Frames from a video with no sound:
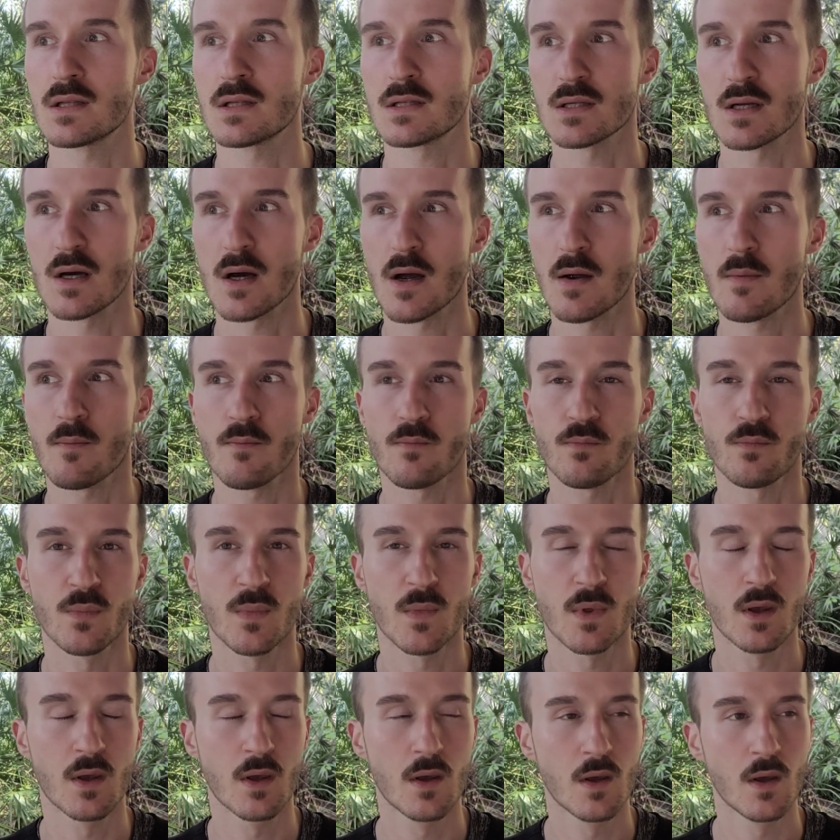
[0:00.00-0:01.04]
this time.
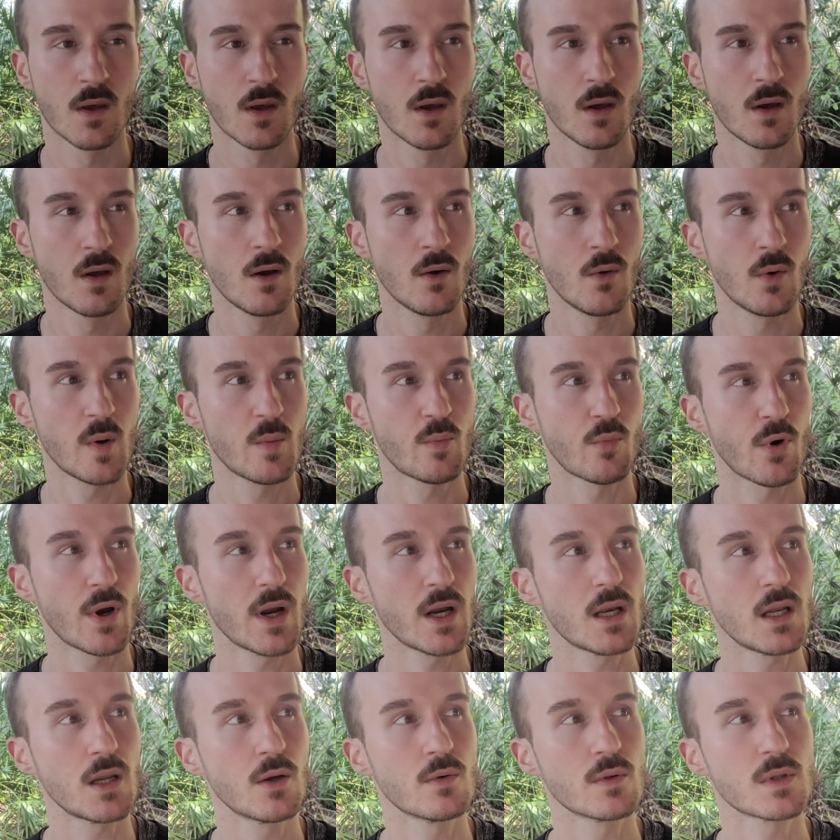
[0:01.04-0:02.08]
We
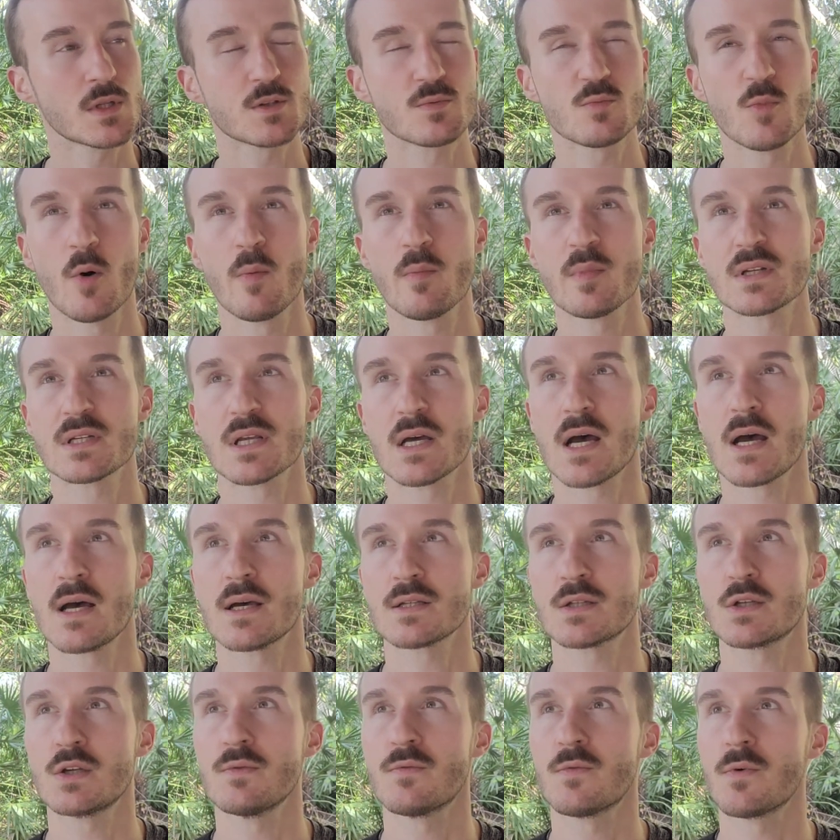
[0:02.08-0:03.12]
pray to you in this moment to
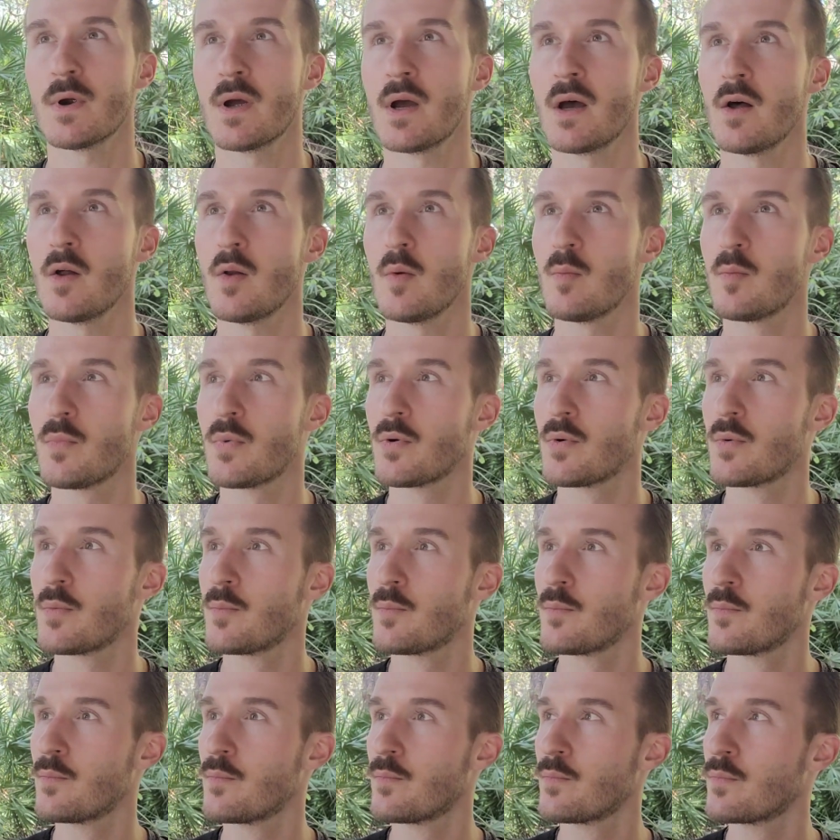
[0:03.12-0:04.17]
ask you for help.
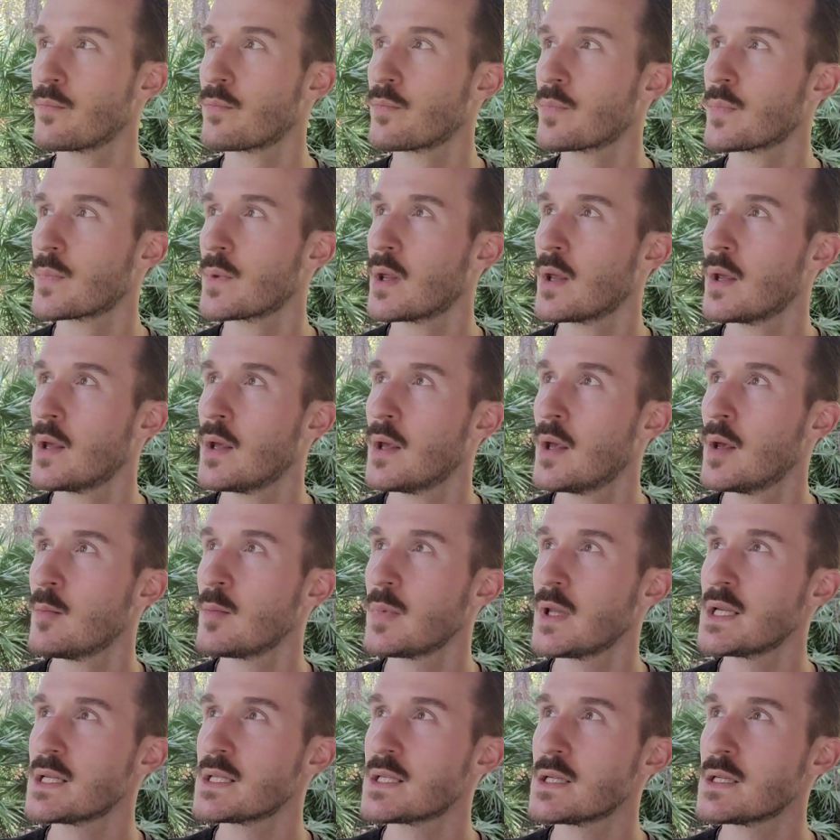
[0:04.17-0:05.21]

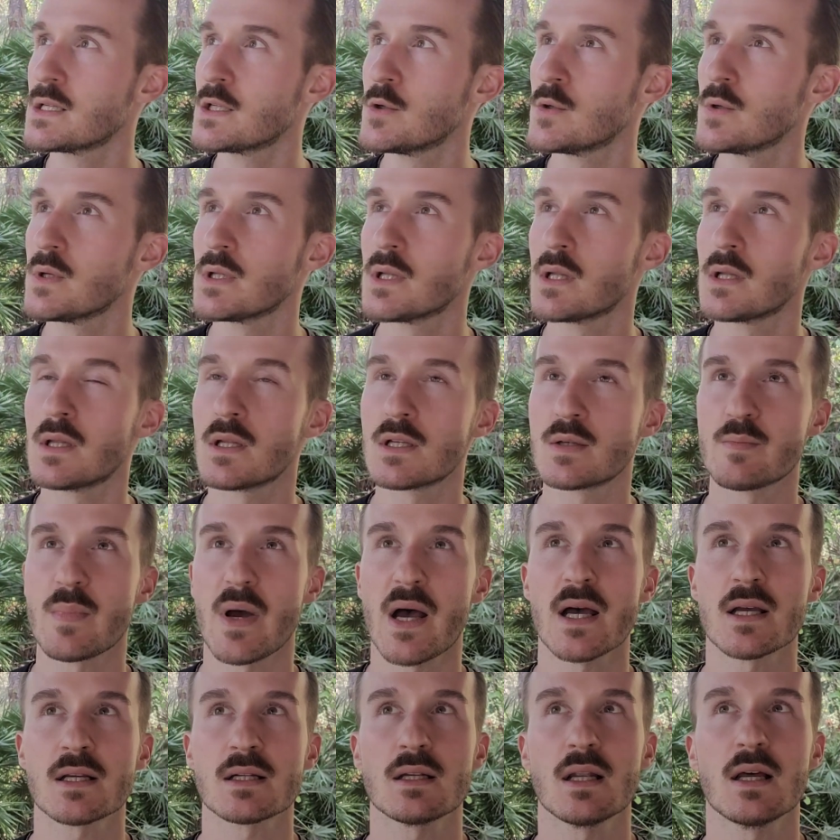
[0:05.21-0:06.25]
Please see to it that this
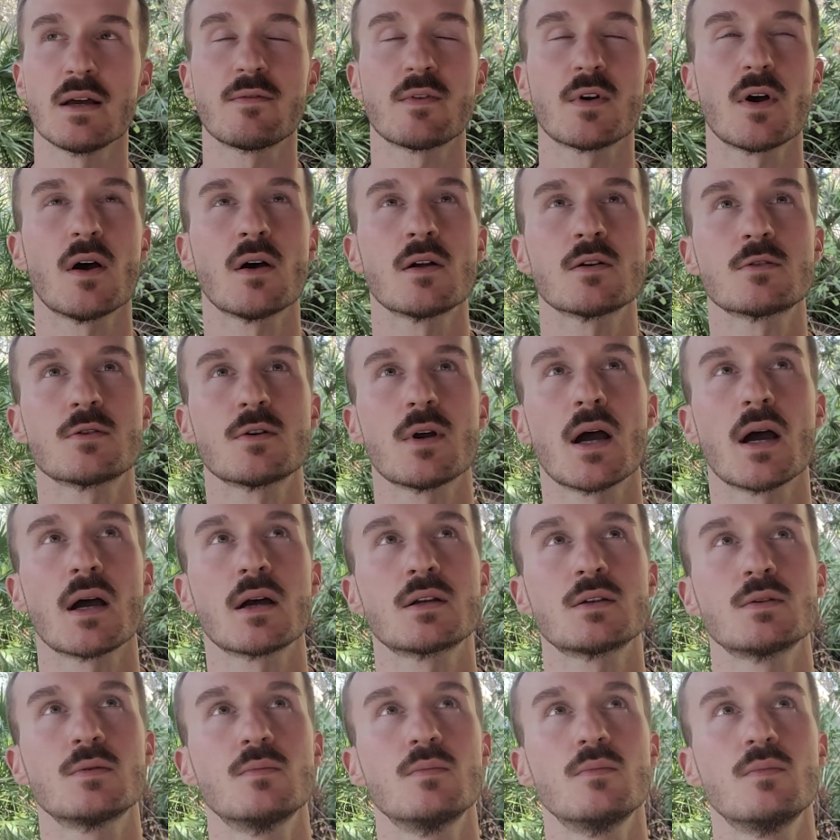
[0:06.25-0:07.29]
past life
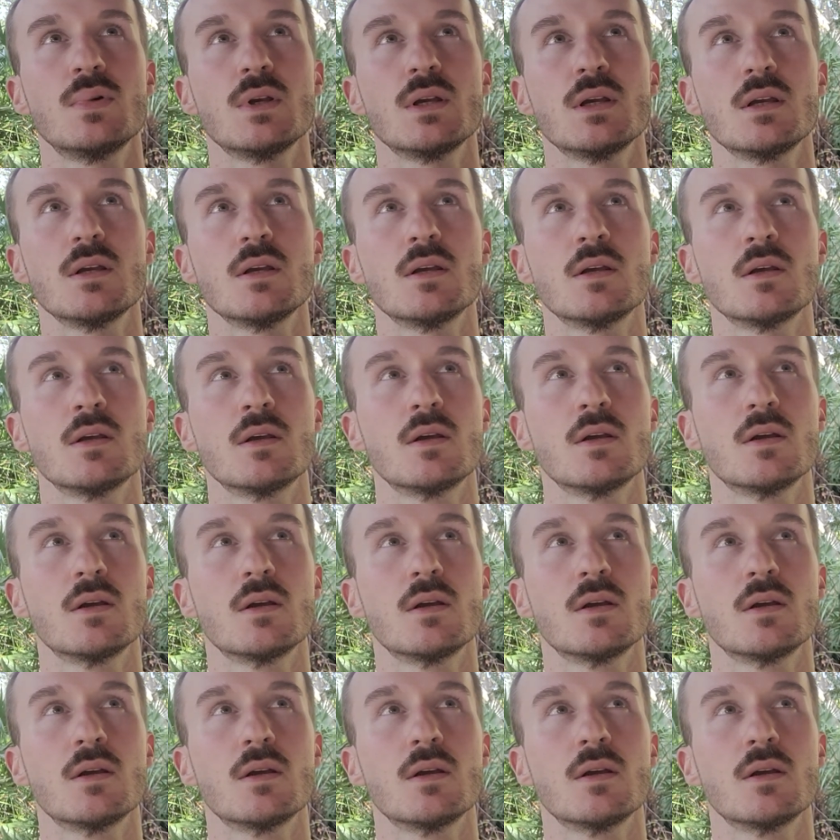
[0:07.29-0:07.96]
contract be